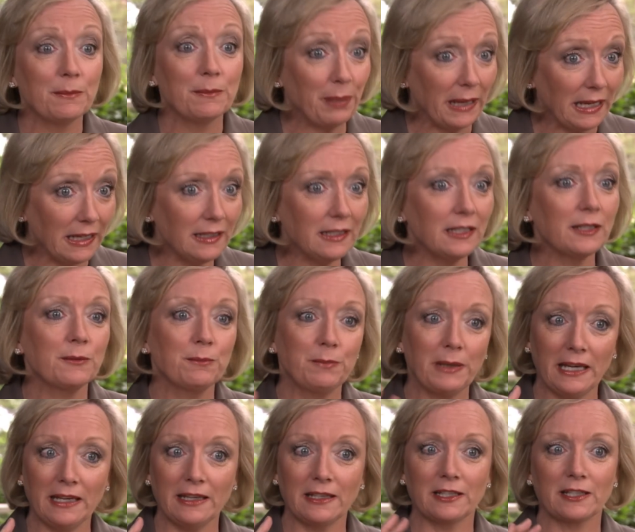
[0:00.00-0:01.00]
Pink,
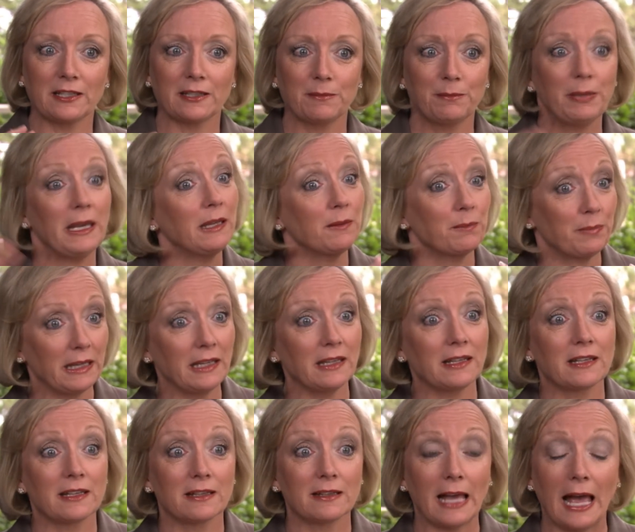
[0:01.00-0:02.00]
pink, pink,
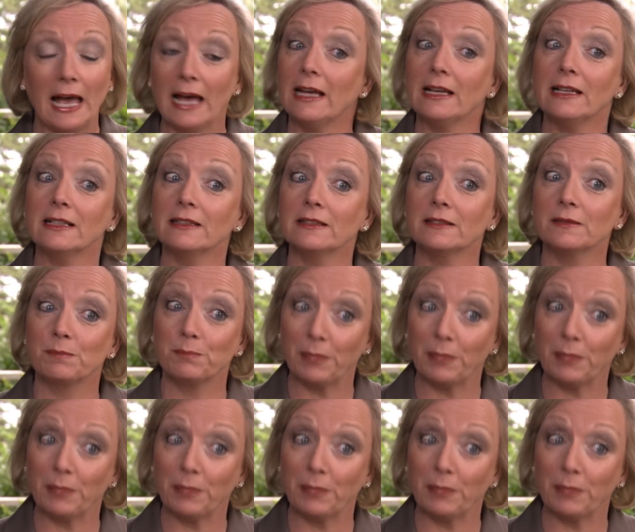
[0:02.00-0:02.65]
pink, and